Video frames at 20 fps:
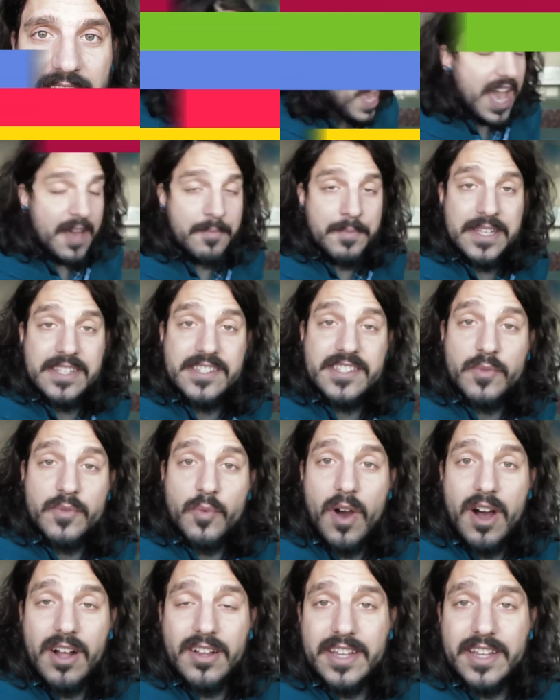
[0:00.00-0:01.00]
Happy
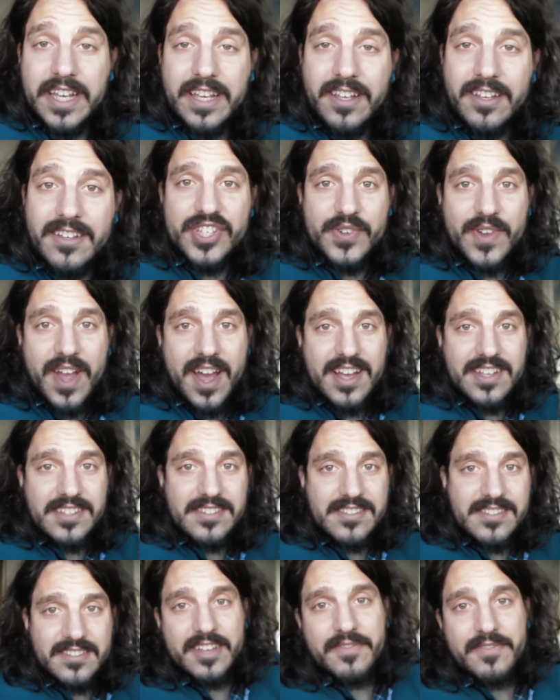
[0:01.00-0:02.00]
Diwali, you
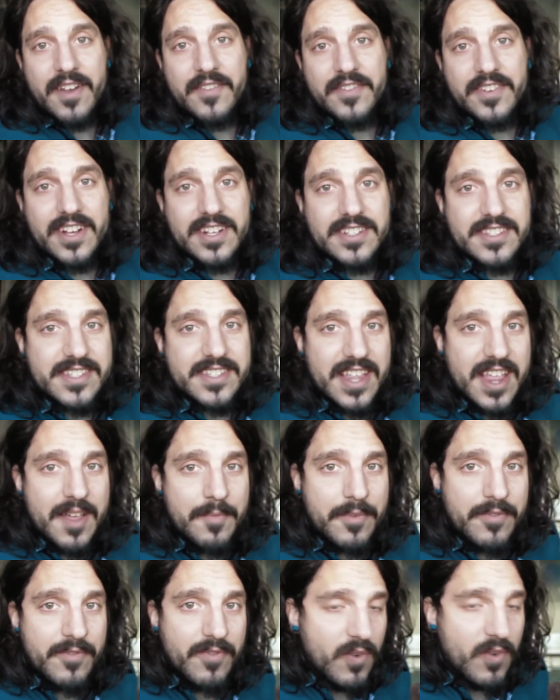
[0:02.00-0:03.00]
guys. If I forgot to say
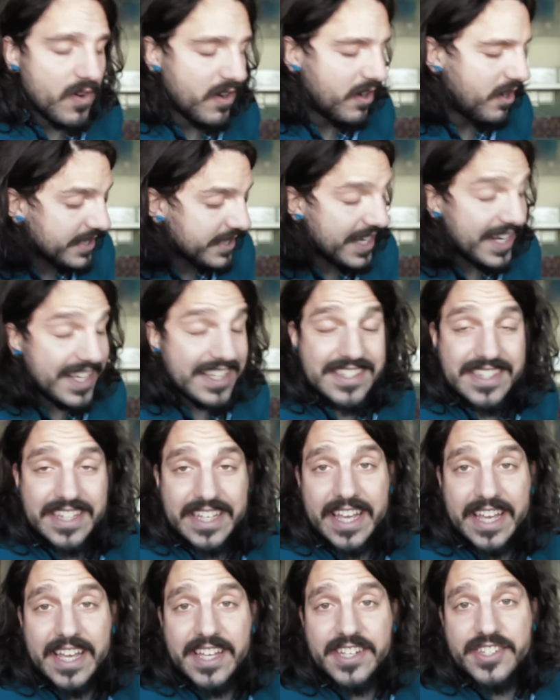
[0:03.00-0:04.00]
that before, today's
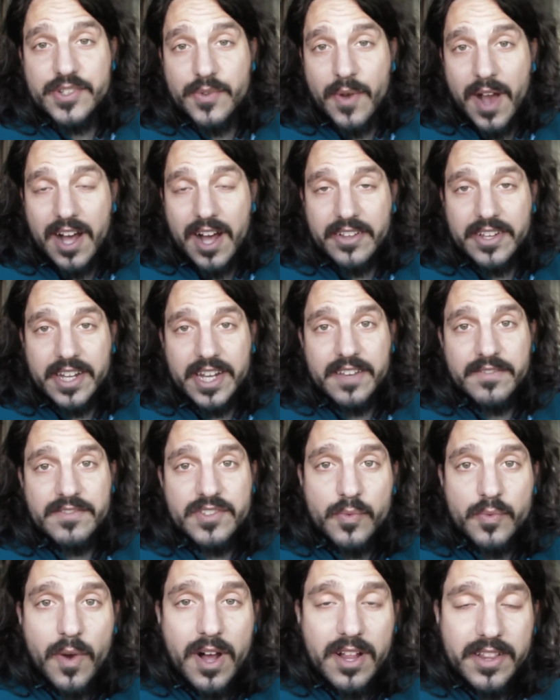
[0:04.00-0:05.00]
the Hindu holiday of
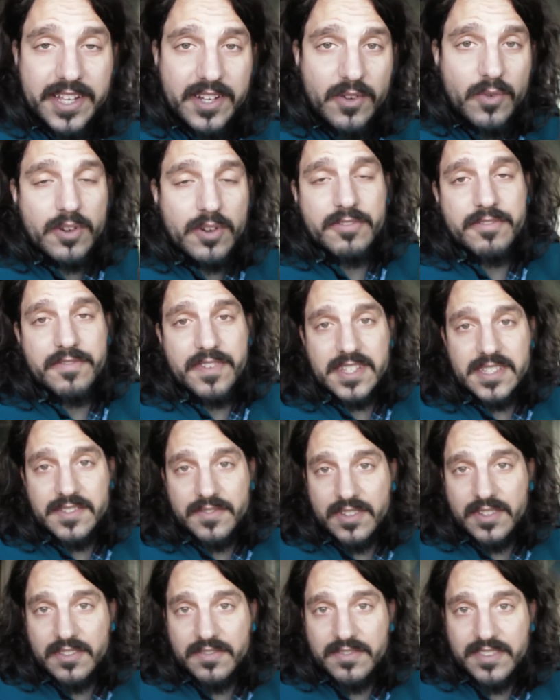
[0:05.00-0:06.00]
Diwali, or
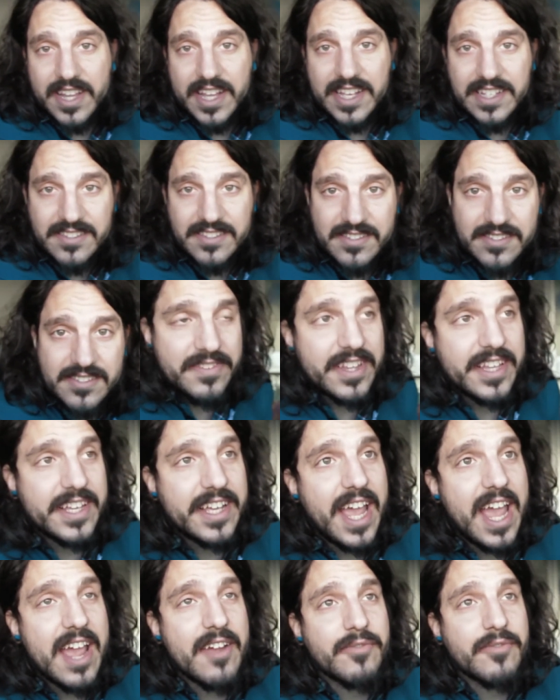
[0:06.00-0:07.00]
Festival of Lights. I feel
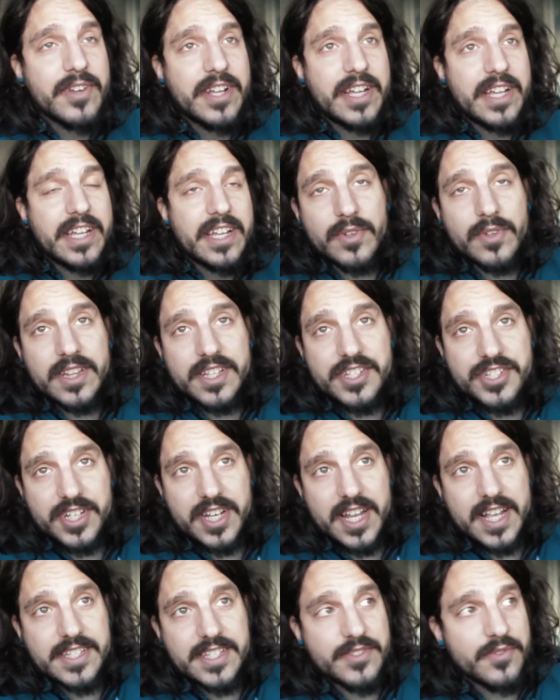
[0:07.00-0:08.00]
like every
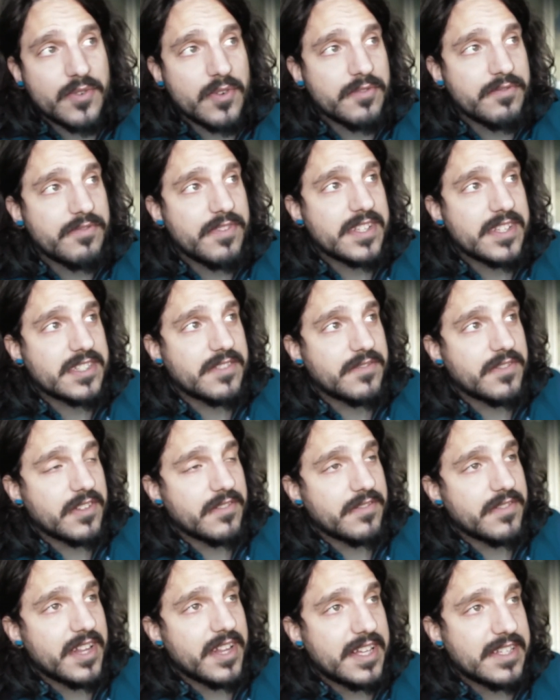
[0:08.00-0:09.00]
religion has their own Festival
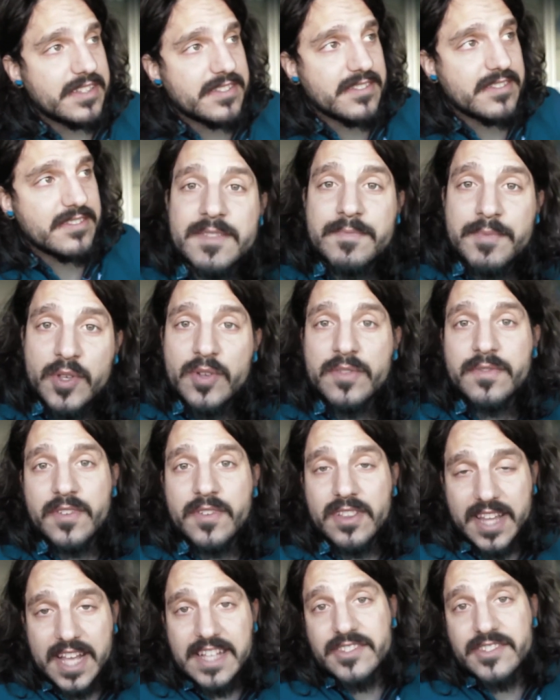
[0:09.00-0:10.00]
of Lights. It's
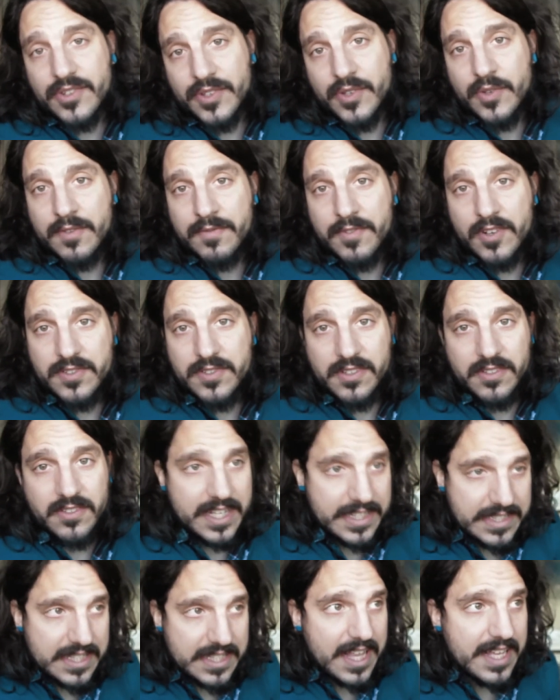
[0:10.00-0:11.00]
beautiful. Lights are universal.
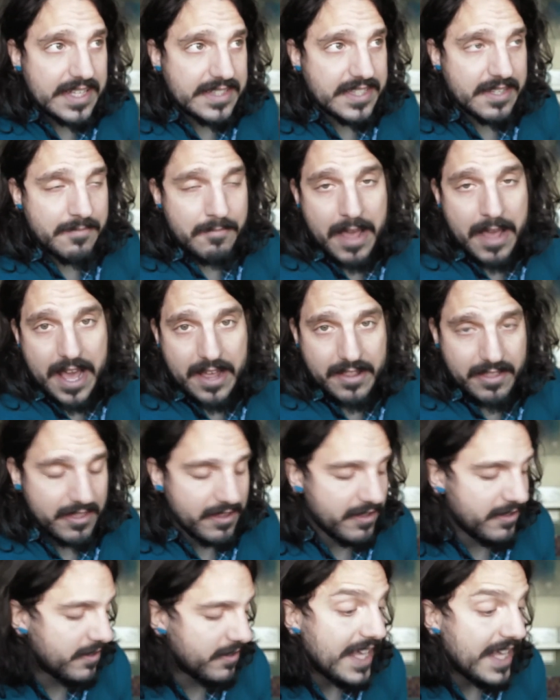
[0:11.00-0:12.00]
It's lights and math.
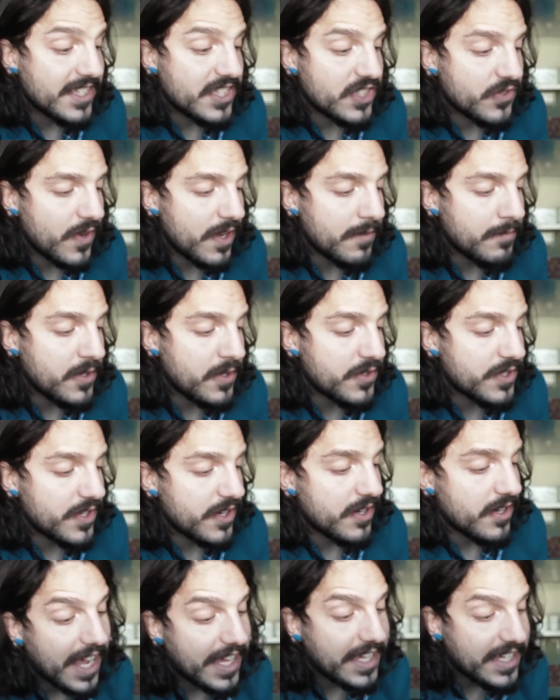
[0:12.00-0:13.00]
Instagram
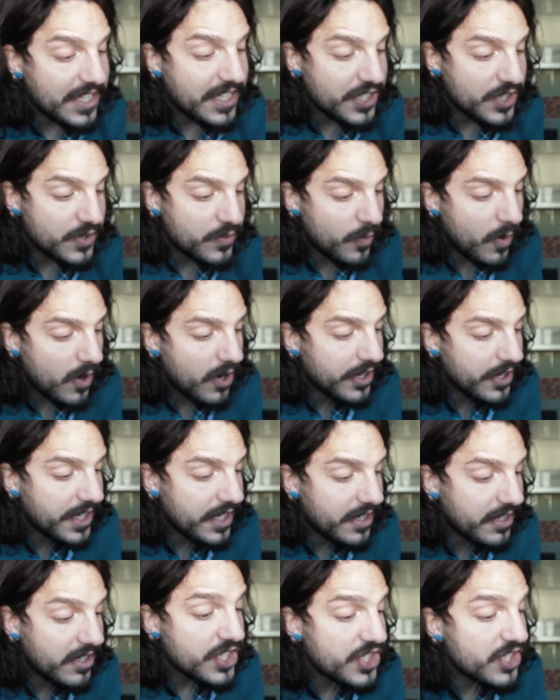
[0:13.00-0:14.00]
user
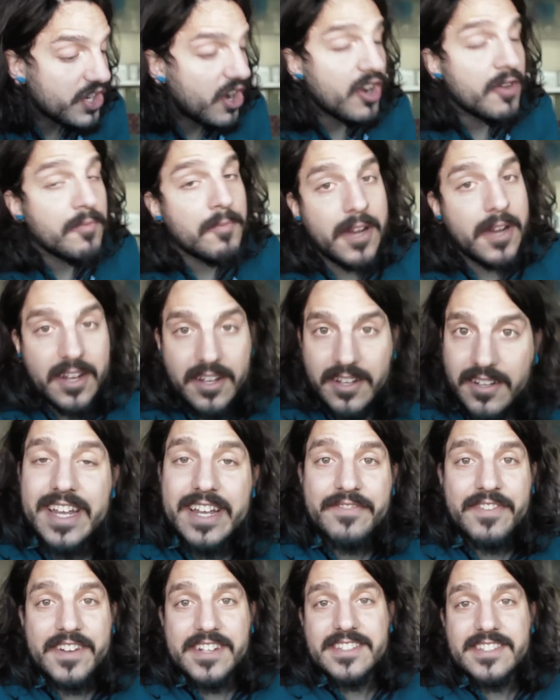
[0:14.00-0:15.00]
Aishwarya Sharma, and
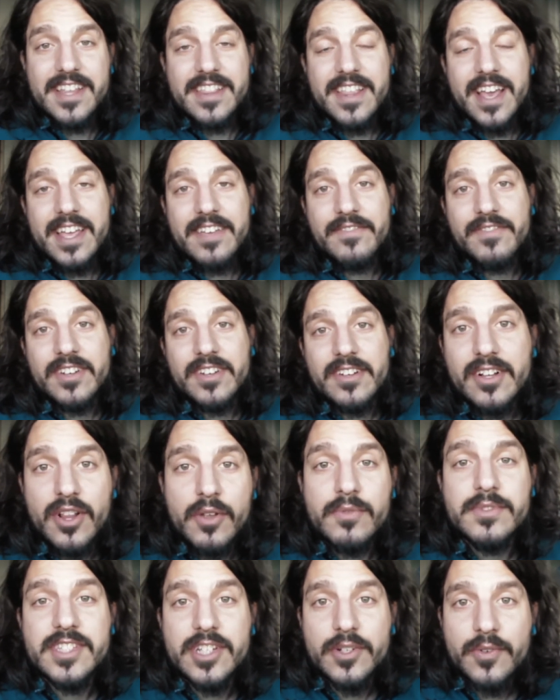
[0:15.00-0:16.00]
if I said that even
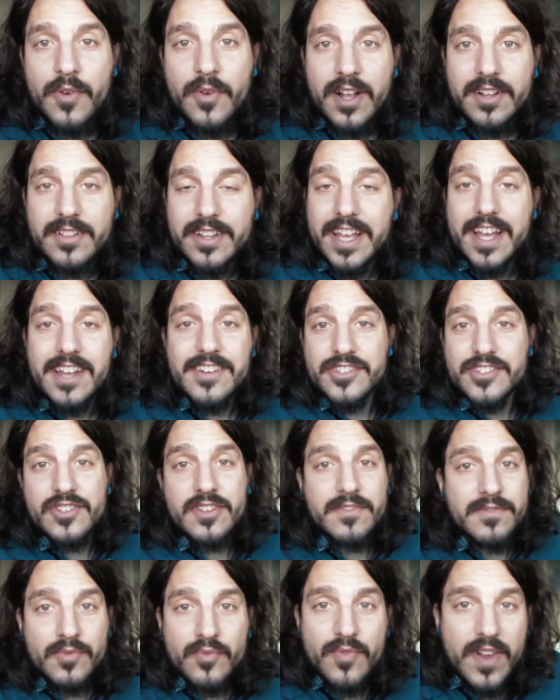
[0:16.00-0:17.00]
close to correctly, I
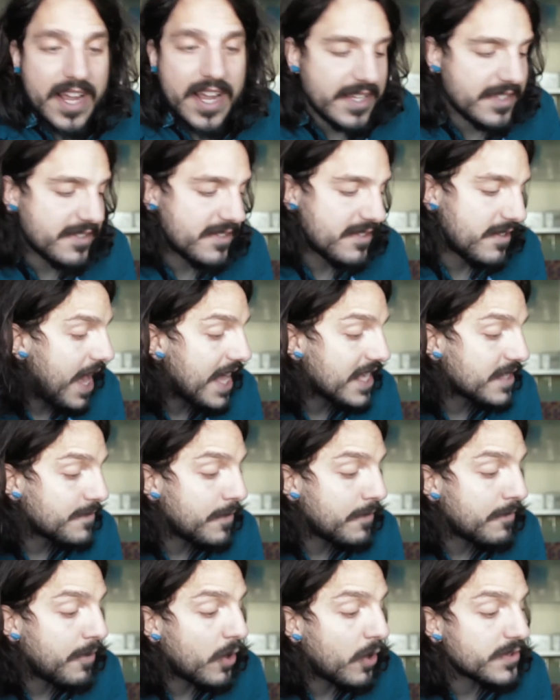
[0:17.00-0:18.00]
deserve a raise, has
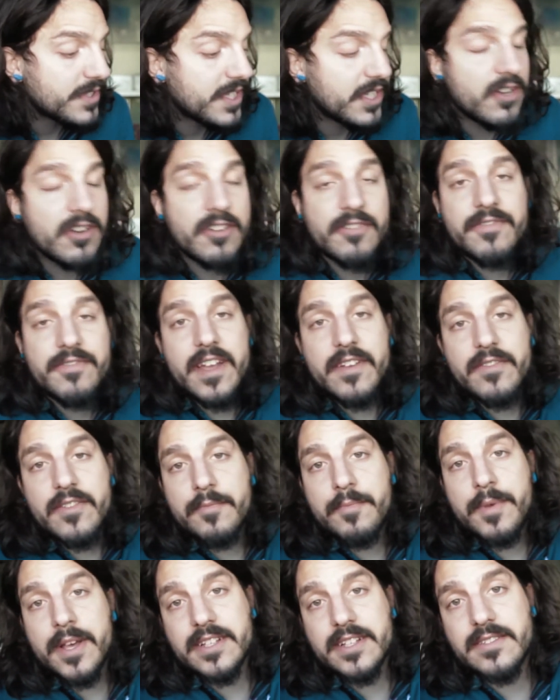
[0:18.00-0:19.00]
been posting her
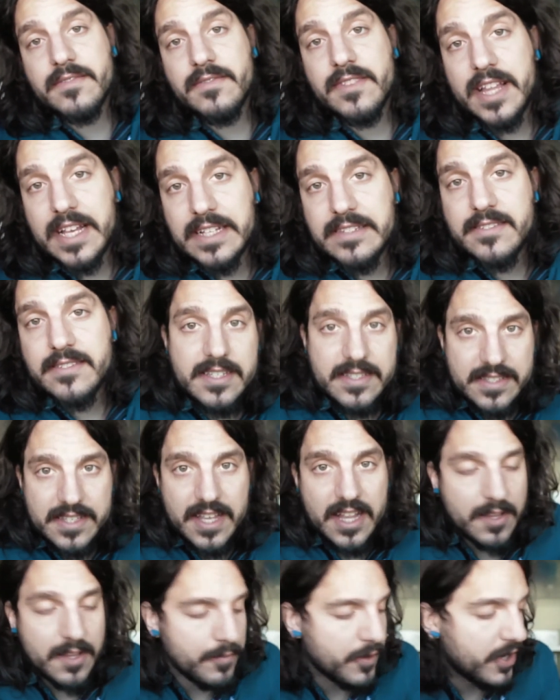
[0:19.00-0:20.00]
favorite pics of lights to
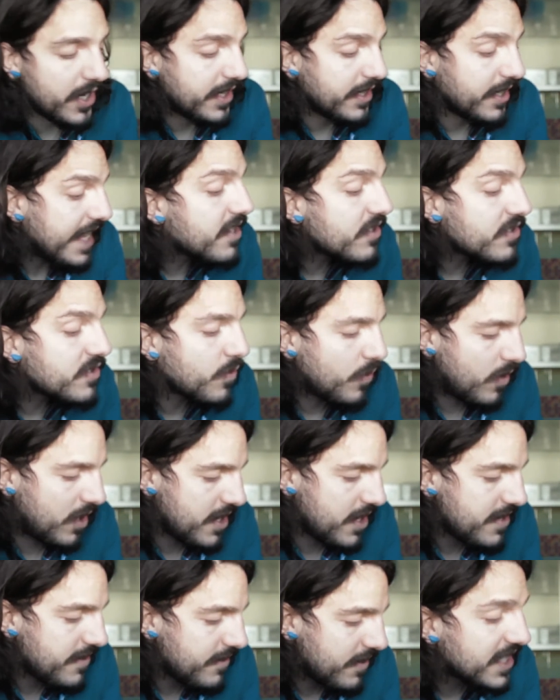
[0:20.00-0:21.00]
celebrate. Here's
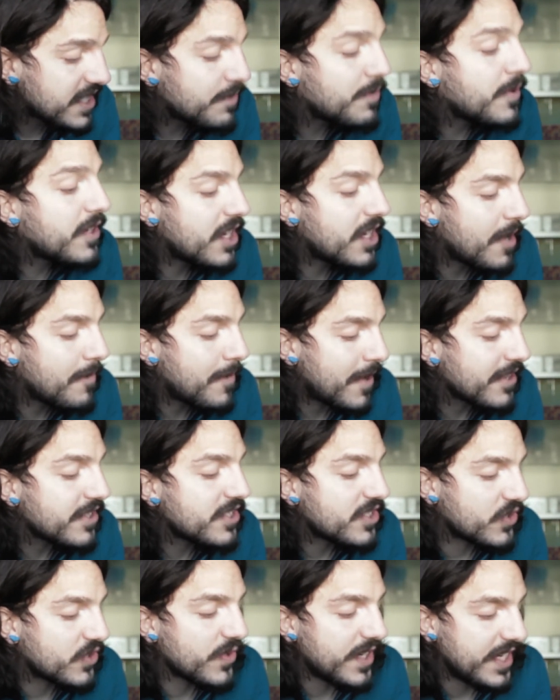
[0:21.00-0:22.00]
one. Let's put it up on the
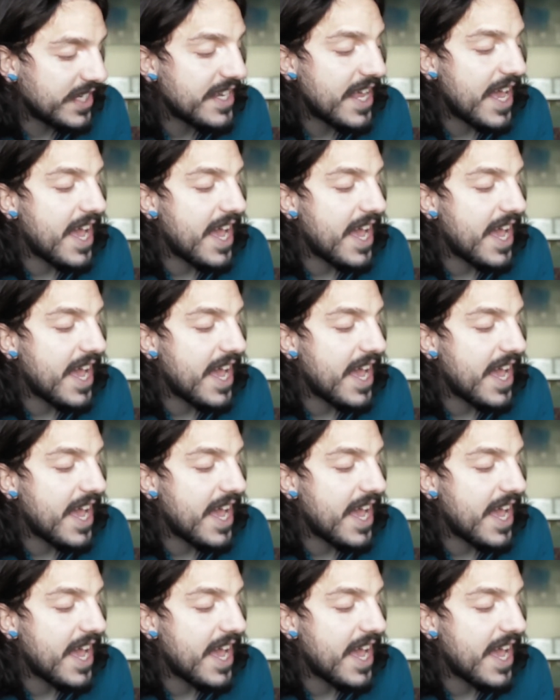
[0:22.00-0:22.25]
screen